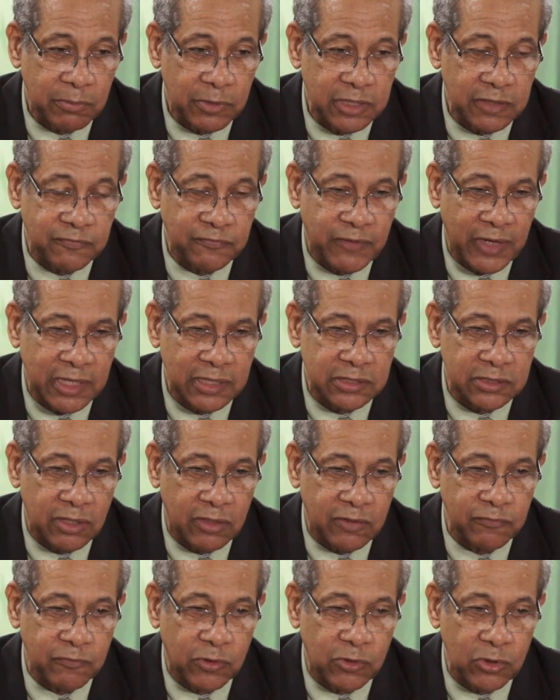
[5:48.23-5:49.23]
but the
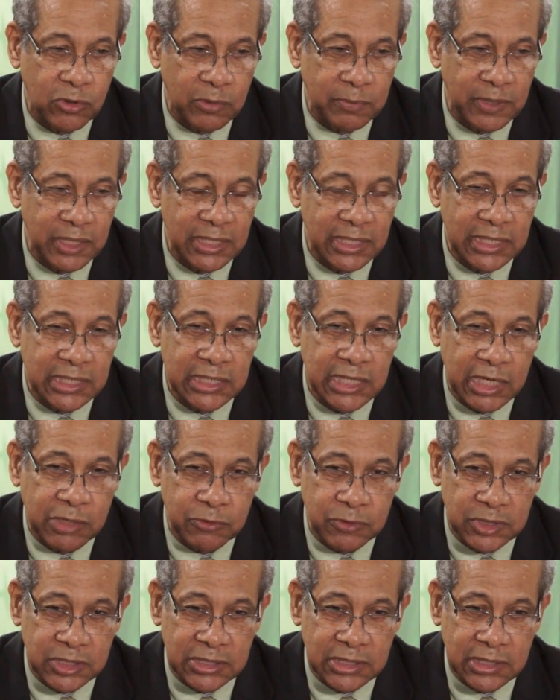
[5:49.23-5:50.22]
fact of global
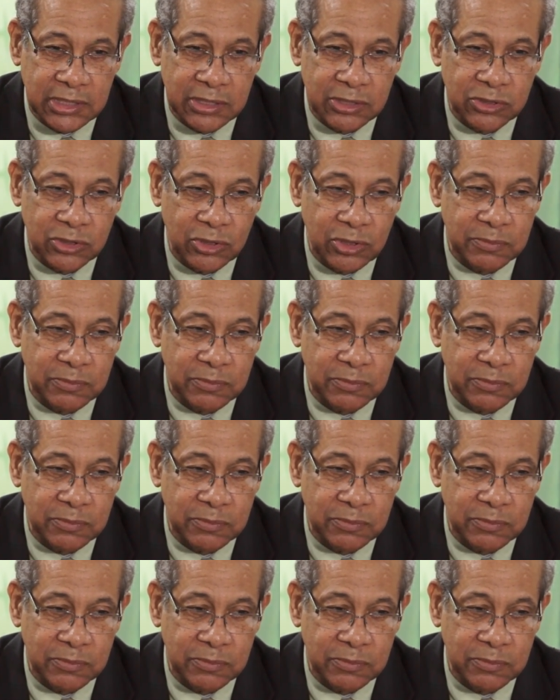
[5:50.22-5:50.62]
inequity in